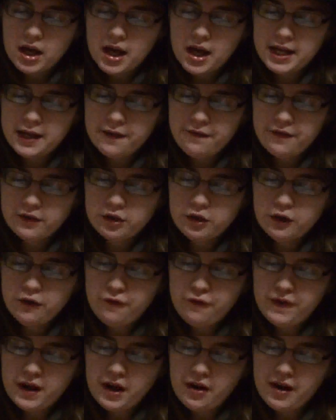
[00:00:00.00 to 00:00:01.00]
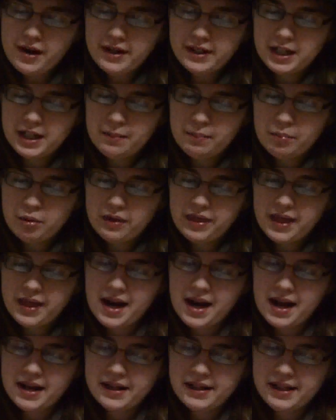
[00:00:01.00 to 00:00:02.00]
And if a good fairy didn't put
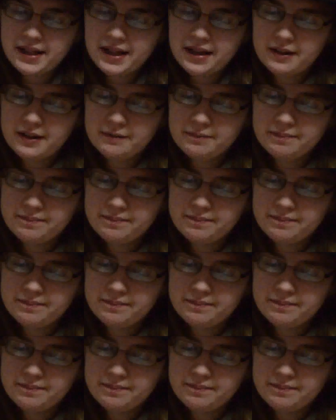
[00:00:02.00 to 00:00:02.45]
that idea